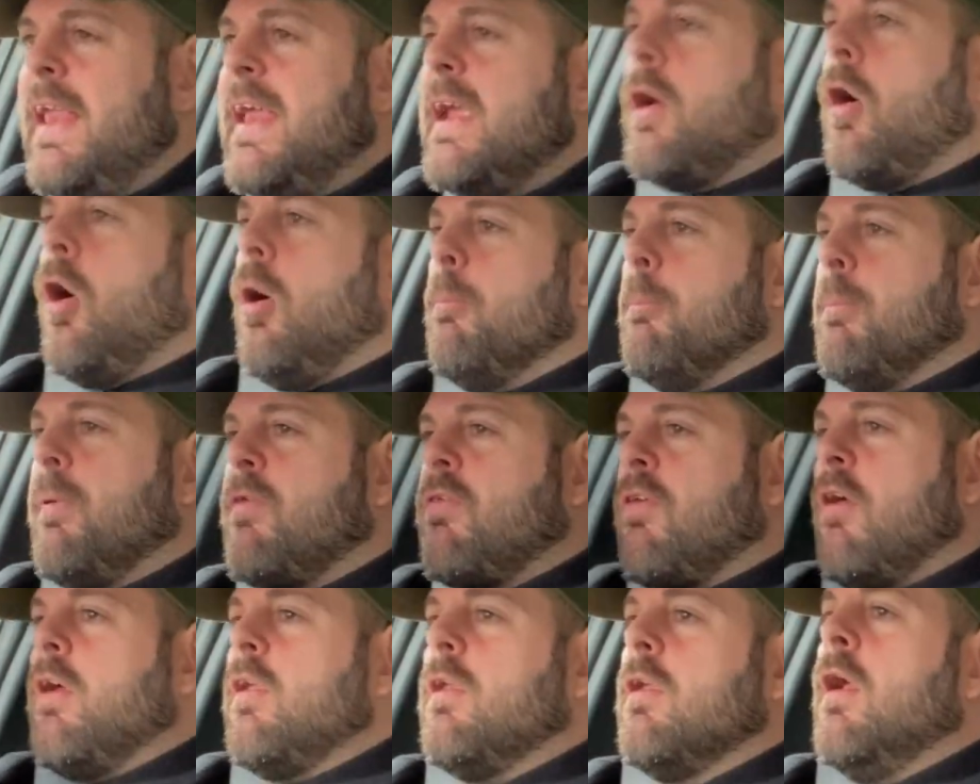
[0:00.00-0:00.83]

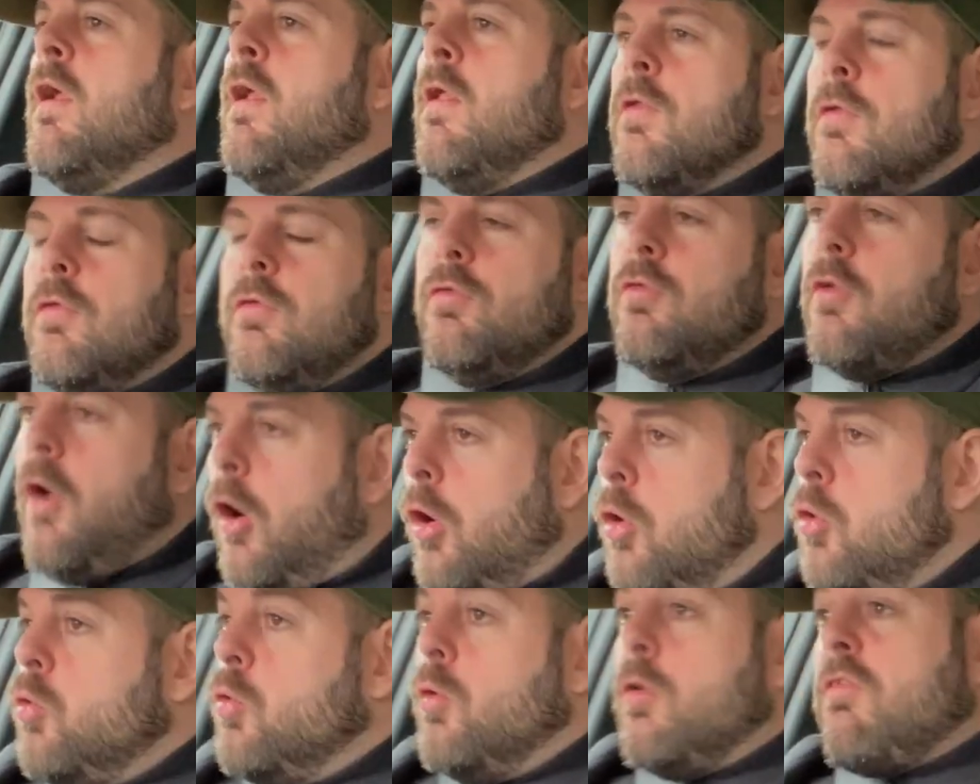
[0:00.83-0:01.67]
competent,
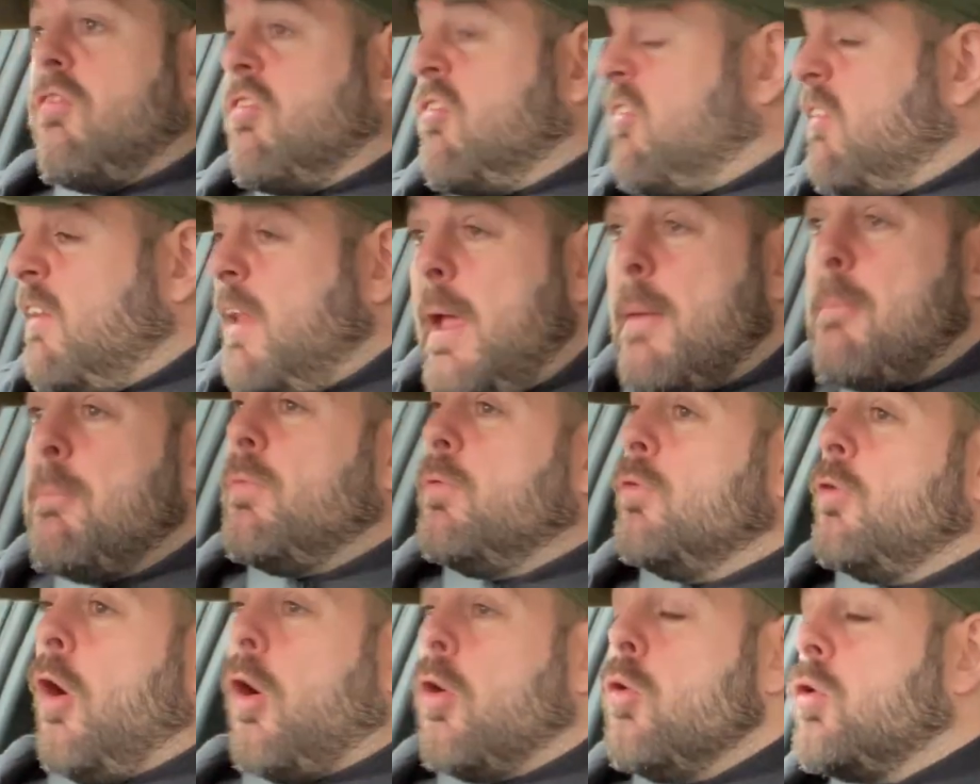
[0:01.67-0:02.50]
no slip,
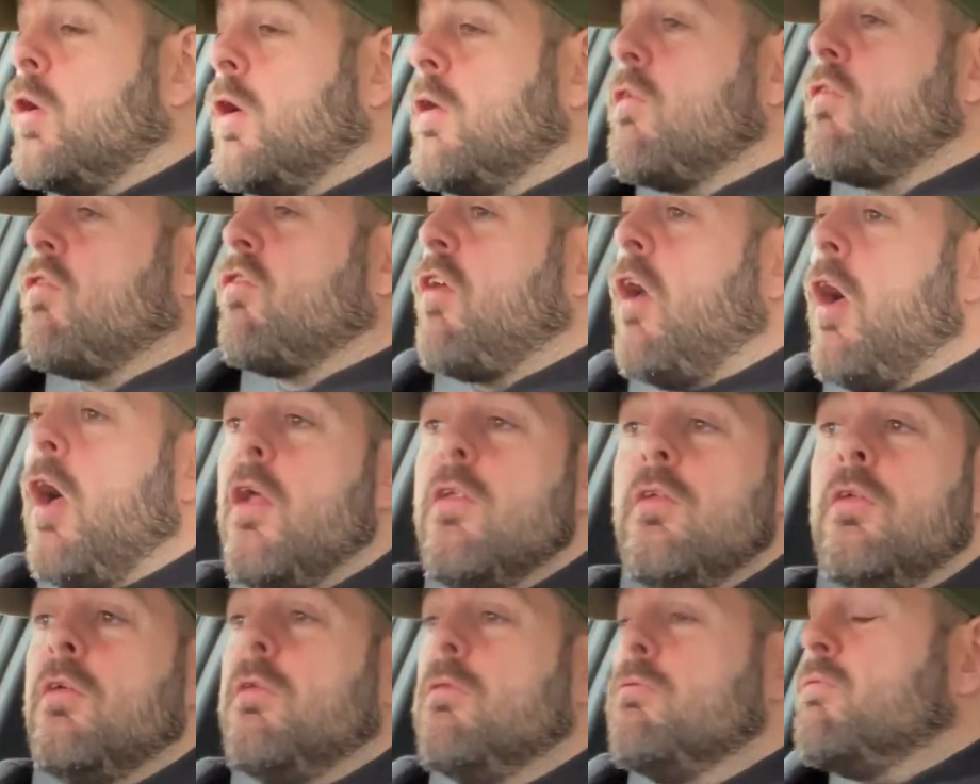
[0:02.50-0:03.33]
no
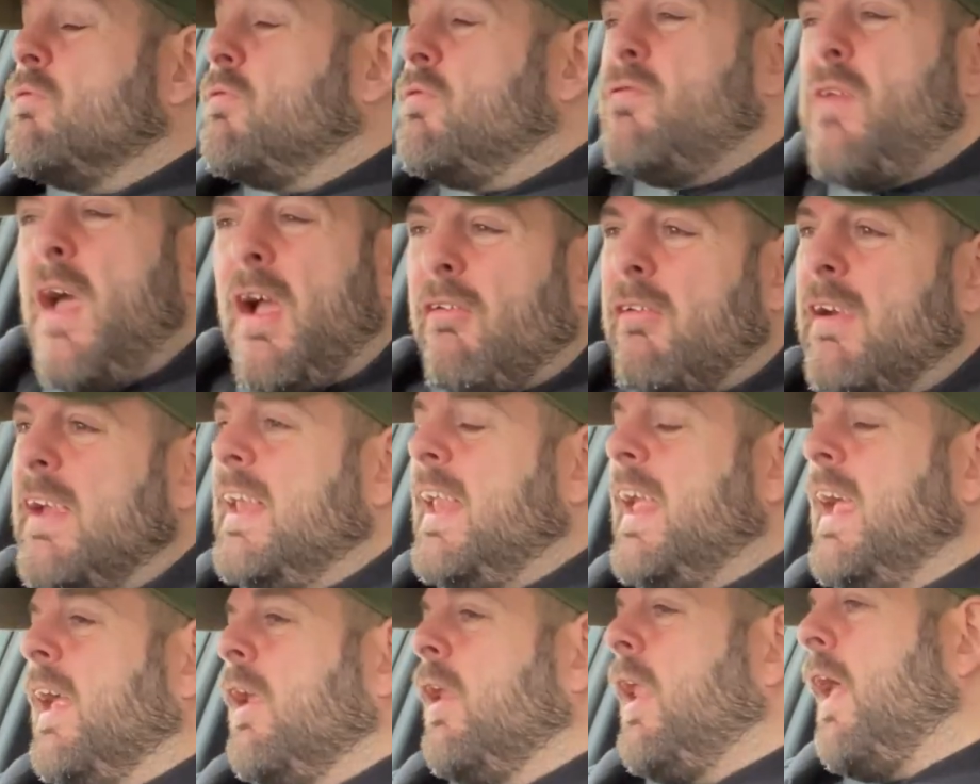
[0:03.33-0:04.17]
concern, very
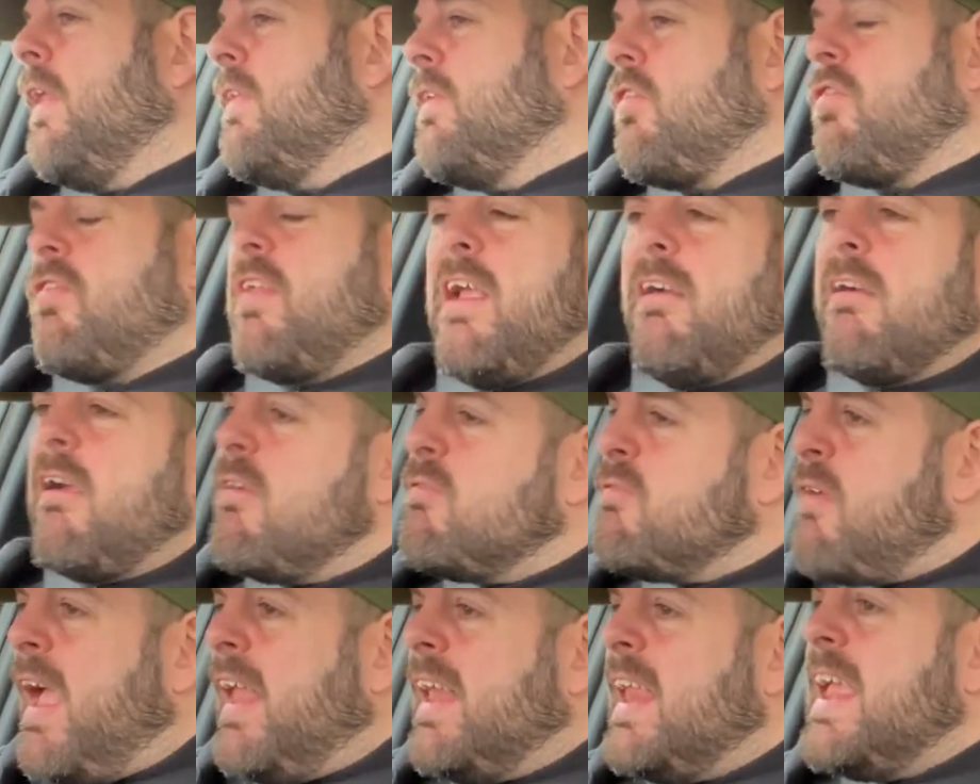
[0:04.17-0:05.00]
little understeer
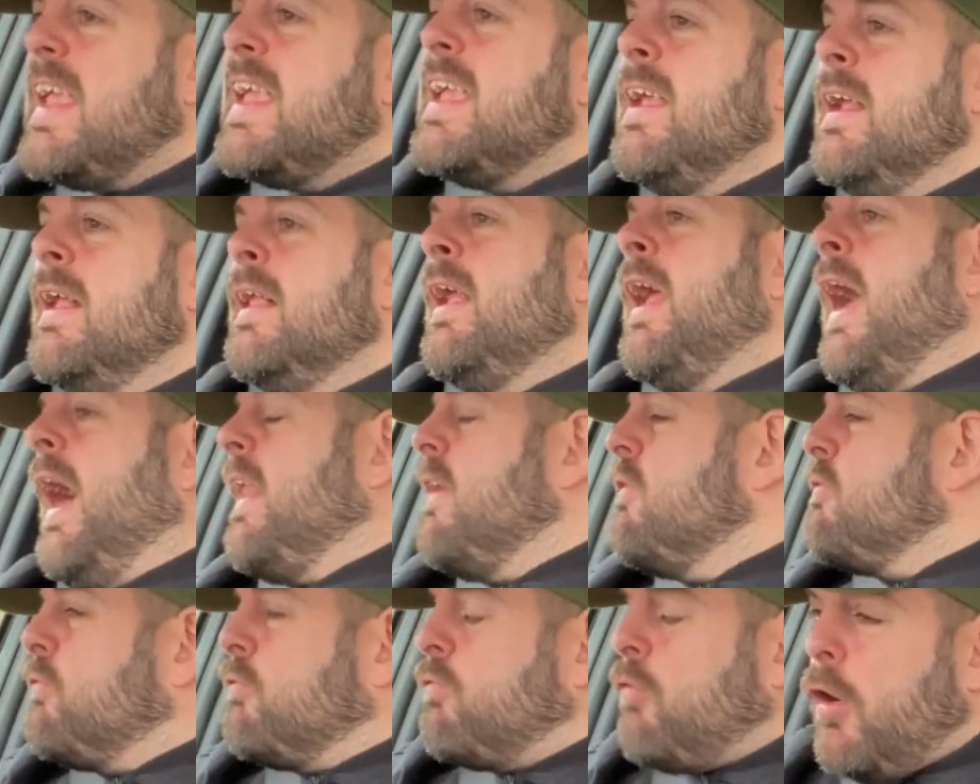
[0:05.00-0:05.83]
if any, and
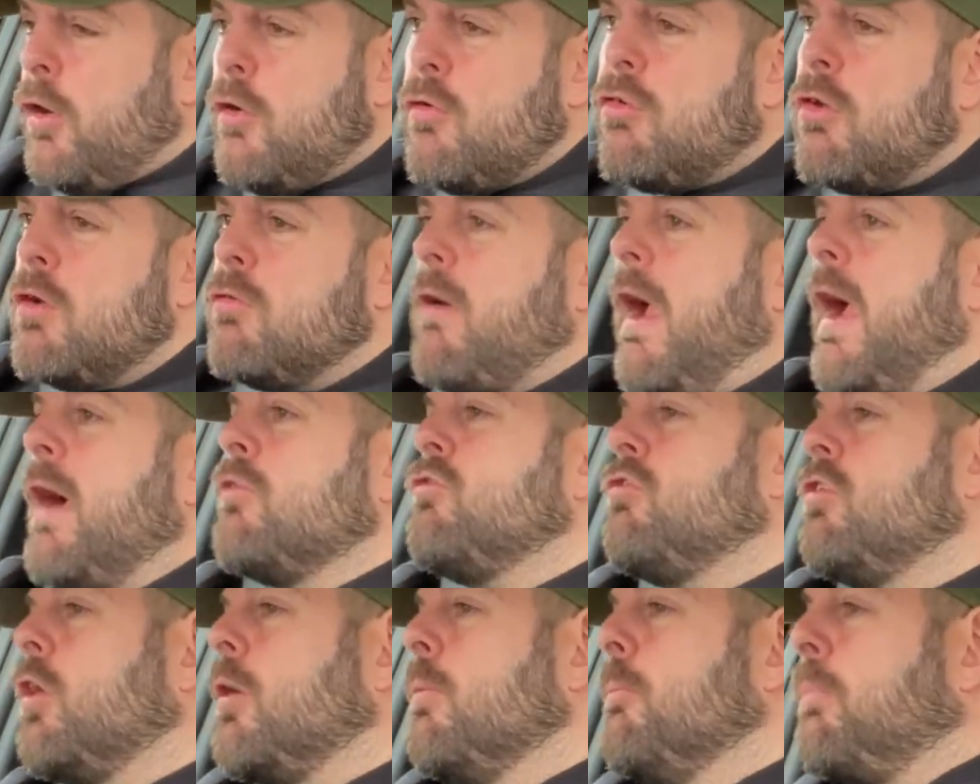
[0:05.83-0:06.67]
it throws you
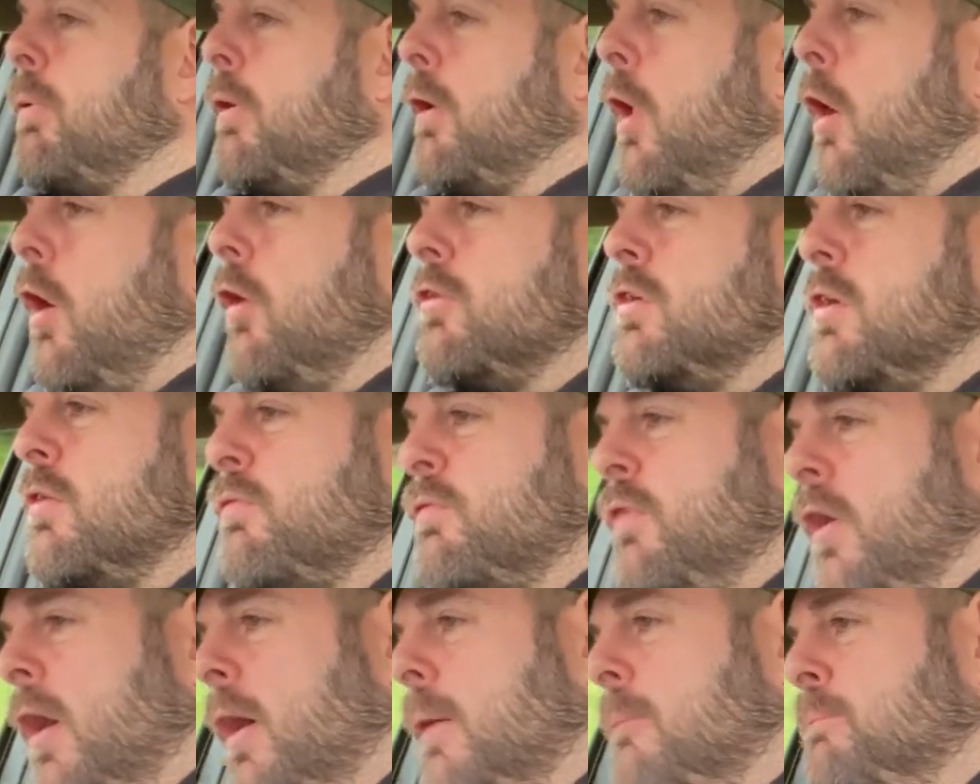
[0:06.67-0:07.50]
round. You can plant your
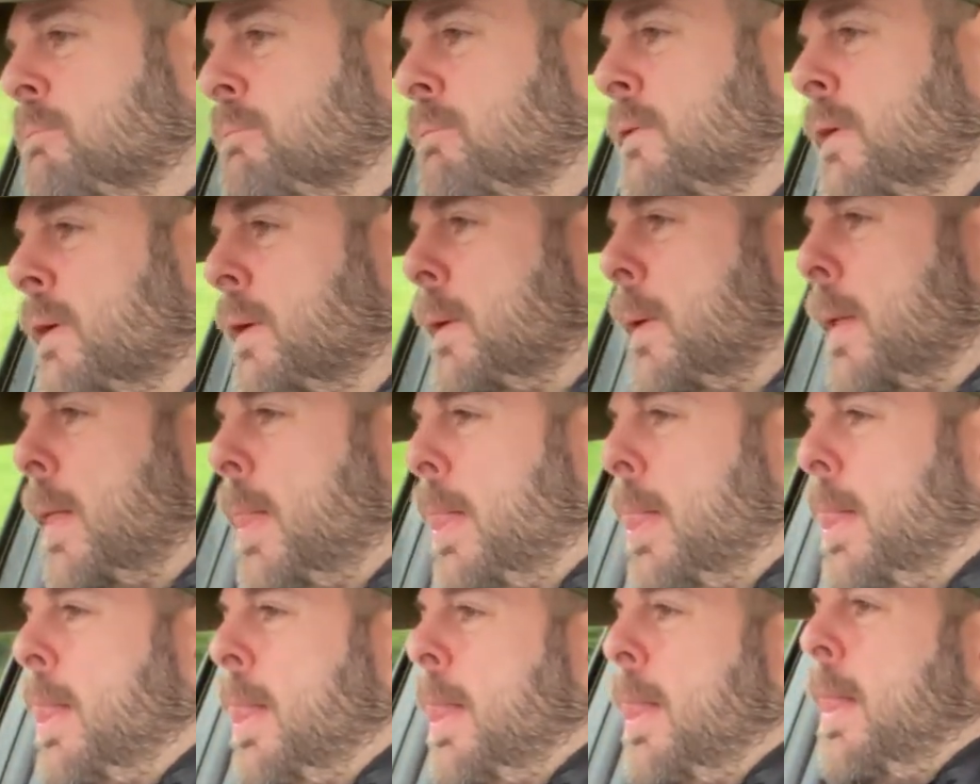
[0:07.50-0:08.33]
foot
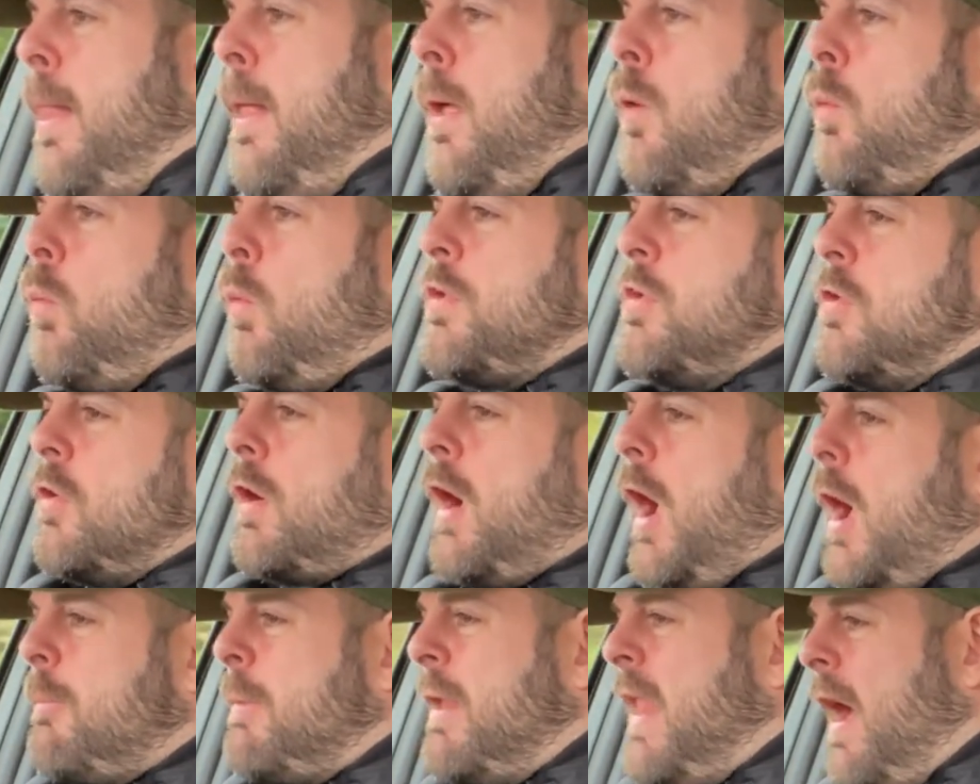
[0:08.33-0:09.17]
when you're
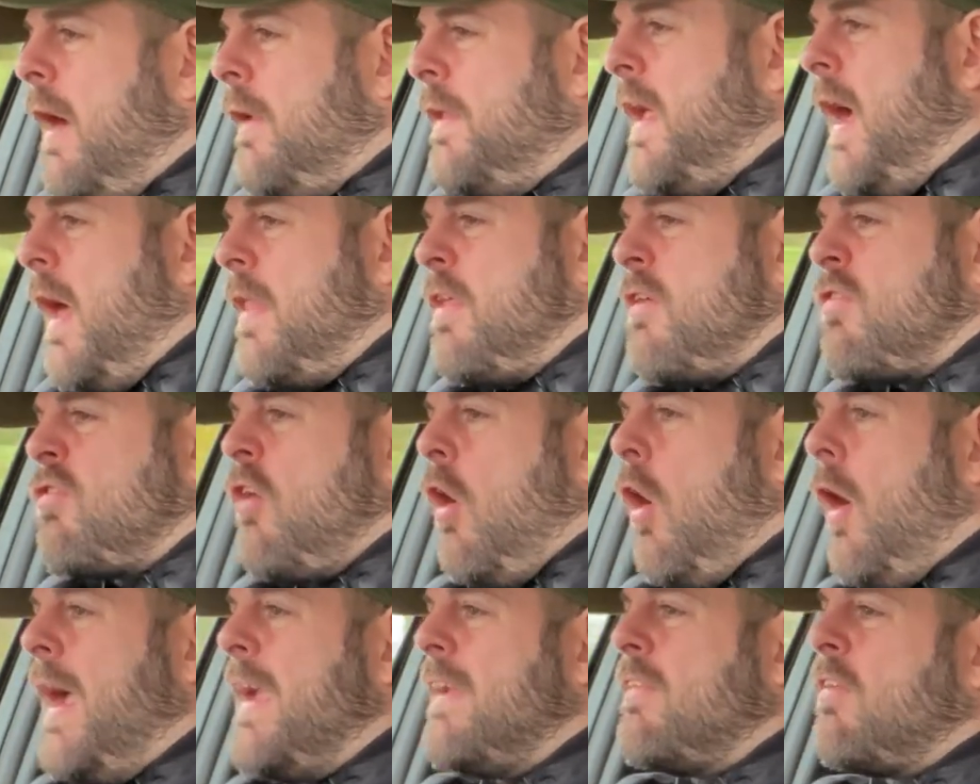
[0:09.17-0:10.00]
coming out the other
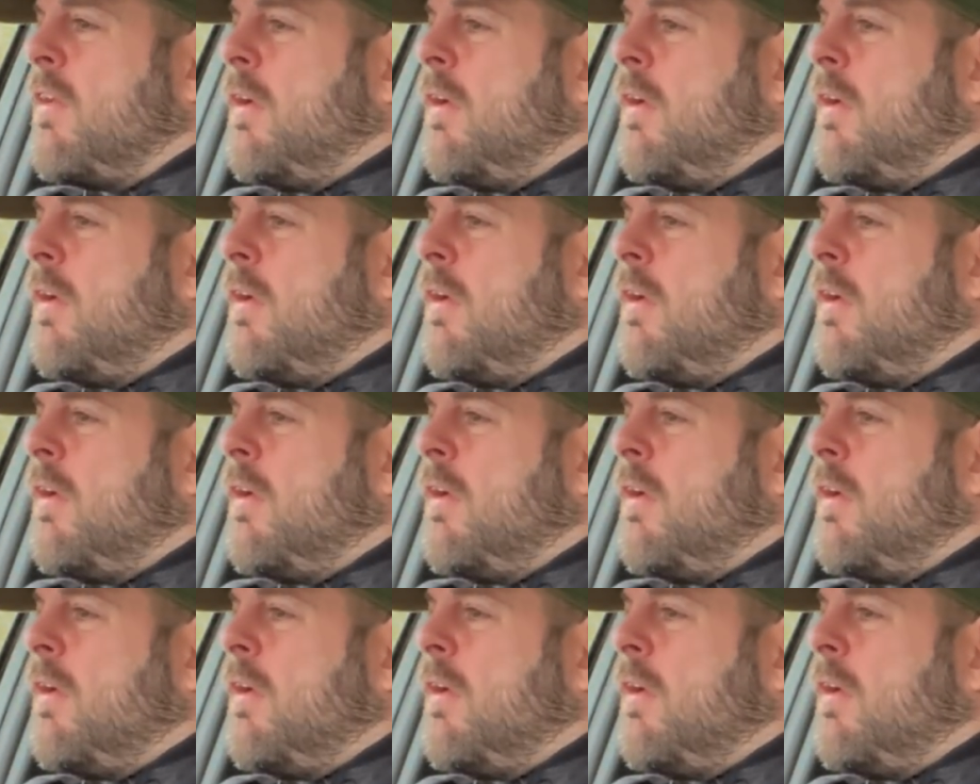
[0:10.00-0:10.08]
side,